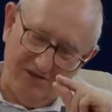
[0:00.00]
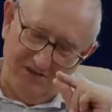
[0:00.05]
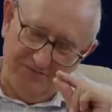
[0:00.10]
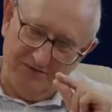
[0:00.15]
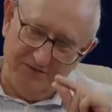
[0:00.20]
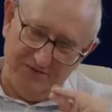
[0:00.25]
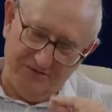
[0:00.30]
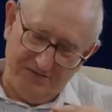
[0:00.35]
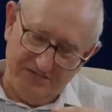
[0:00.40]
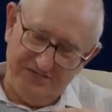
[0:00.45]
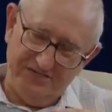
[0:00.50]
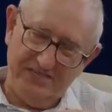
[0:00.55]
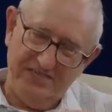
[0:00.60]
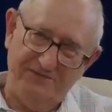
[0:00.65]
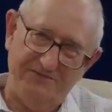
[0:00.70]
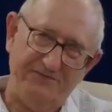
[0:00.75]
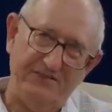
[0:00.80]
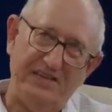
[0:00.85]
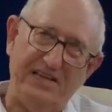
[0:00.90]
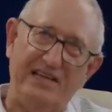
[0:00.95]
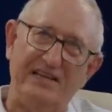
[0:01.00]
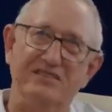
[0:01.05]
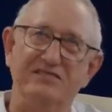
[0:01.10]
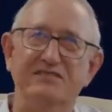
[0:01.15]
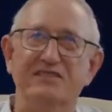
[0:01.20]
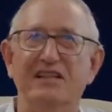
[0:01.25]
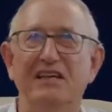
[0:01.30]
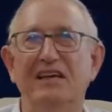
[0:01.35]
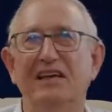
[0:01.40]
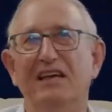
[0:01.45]
of the received
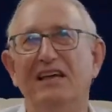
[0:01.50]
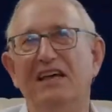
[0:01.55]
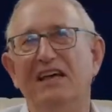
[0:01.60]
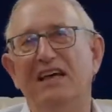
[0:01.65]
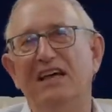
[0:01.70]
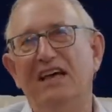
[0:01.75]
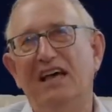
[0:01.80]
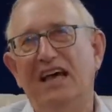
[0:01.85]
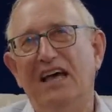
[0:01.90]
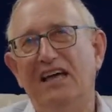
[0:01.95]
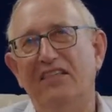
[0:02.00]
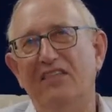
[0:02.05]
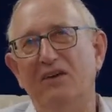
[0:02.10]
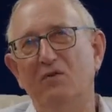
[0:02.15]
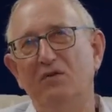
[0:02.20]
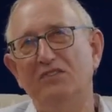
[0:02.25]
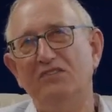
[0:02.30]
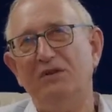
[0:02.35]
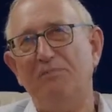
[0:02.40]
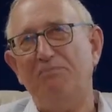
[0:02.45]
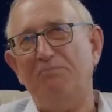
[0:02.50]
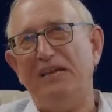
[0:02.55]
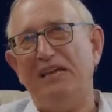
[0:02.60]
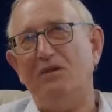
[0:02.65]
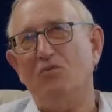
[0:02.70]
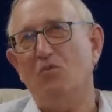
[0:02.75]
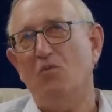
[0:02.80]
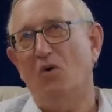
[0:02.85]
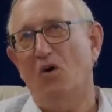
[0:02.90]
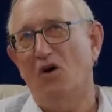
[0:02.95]
text. Mm-hmm. And there was a
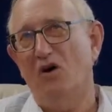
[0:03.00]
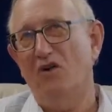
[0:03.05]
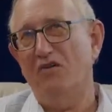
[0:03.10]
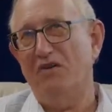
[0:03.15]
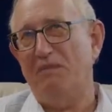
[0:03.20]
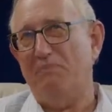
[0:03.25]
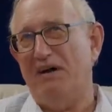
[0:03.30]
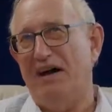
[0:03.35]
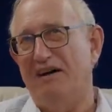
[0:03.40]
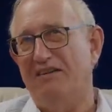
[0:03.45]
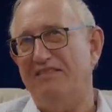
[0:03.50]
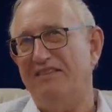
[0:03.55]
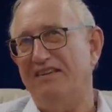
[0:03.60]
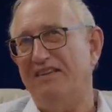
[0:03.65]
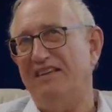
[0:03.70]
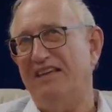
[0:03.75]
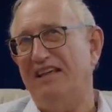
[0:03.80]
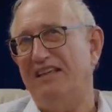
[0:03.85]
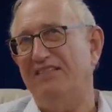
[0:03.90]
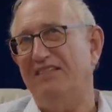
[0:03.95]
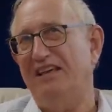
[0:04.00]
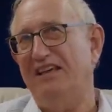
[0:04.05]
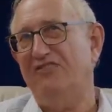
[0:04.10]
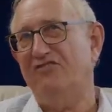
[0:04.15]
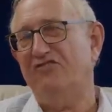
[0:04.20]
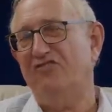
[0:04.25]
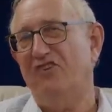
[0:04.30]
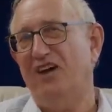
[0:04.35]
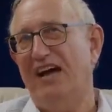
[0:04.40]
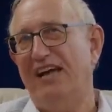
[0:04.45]
big war about it, and they
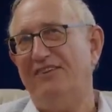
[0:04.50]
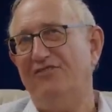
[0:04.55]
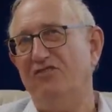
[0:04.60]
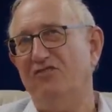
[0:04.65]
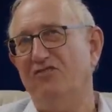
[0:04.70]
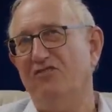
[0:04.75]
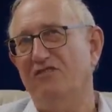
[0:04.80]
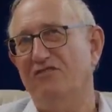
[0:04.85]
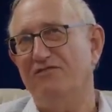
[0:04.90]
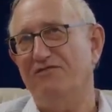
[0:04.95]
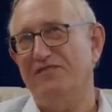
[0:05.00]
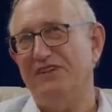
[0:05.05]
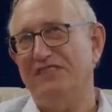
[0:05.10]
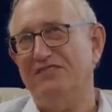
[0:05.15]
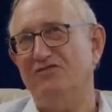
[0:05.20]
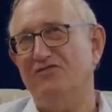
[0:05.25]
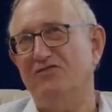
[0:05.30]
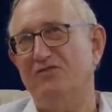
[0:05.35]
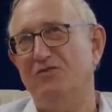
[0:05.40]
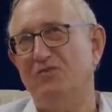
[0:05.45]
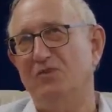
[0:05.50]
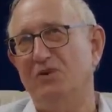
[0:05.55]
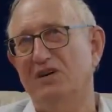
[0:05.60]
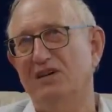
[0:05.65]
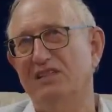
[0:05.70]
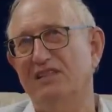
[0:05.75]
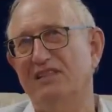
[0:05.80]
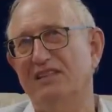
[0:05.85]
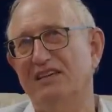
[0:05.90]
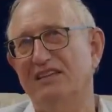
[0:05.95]
tried to convince the
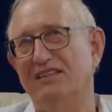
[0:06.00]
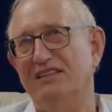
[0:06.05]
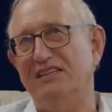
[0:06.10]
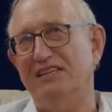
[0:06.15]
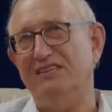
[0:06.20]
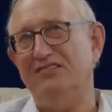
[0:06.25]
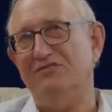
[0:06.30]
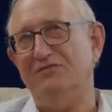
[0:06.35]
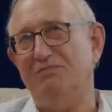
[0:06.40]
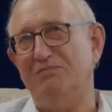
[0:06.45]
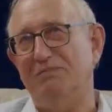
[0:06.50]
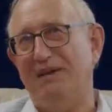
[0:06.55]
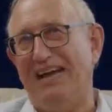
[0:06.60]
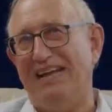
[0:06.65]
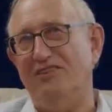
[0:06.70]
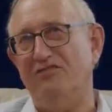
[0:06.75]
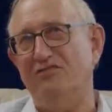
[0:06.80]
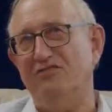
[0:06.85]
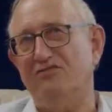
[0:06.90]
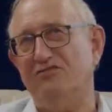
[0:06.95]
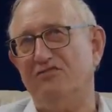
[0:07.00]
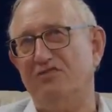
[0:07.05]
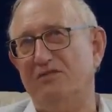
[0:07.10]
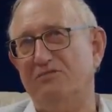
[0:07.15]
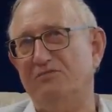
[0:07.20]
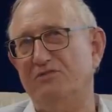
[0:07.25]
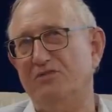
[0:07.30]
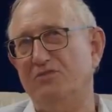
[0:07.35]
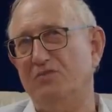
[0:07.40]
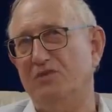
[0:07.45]
world that these
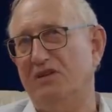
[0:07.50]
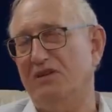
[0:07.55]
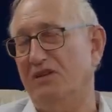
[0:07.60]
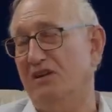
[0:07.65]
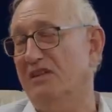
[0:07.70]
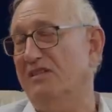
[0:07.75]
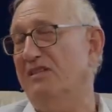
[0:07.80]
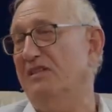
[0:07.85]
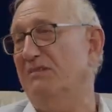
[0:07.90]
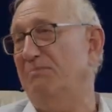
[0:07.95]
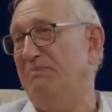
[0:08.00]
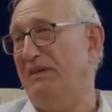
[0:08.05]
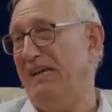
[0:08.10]
manuscripts were not the